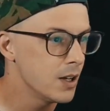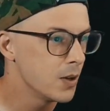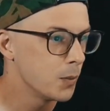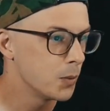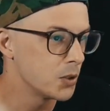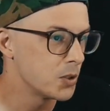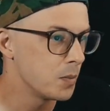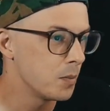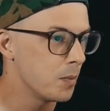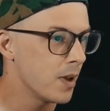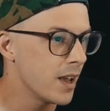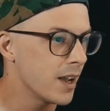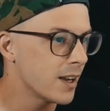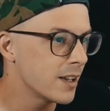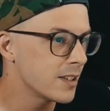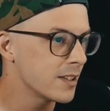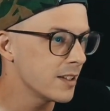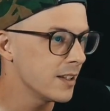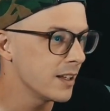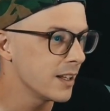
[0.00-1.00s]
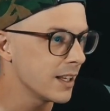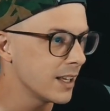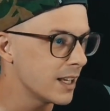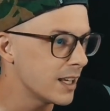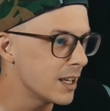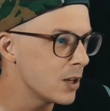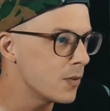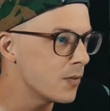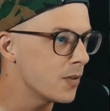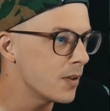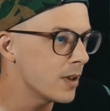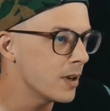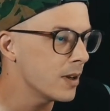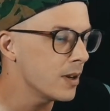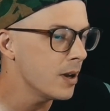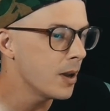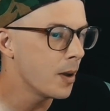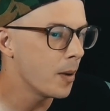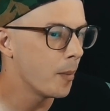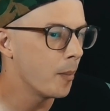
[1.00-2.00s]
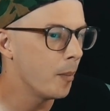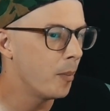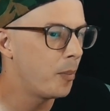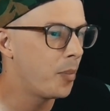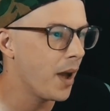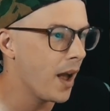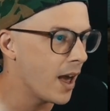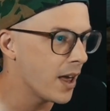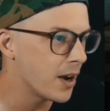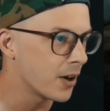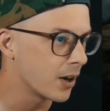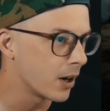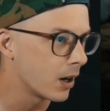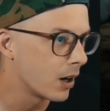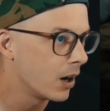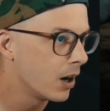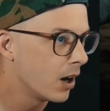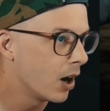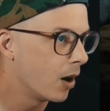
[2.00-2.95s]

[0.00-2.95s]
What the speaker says: which makes it even better.